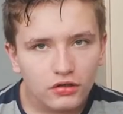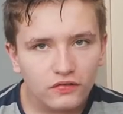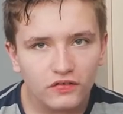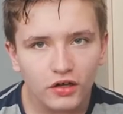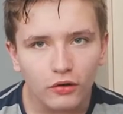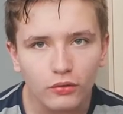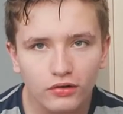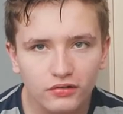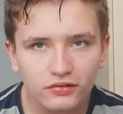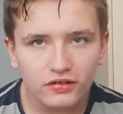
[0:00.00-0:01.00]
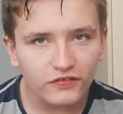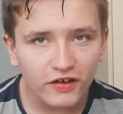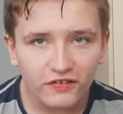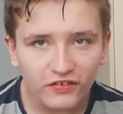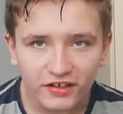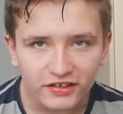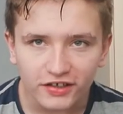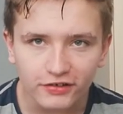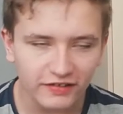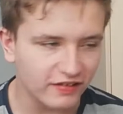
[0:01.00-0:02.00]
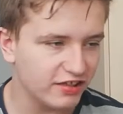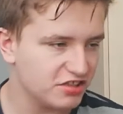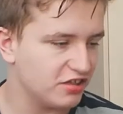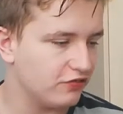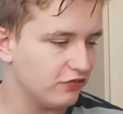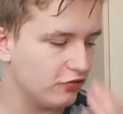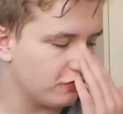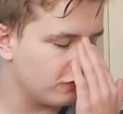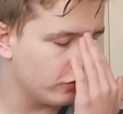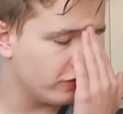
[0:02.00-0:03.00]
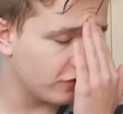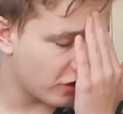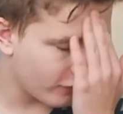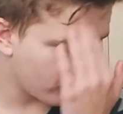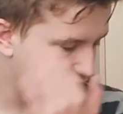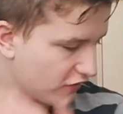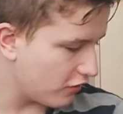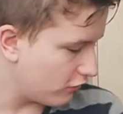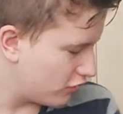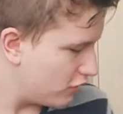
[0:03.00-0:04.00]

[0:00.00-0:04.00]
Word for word: So, the first thing I do is I actually do sort this hair out, so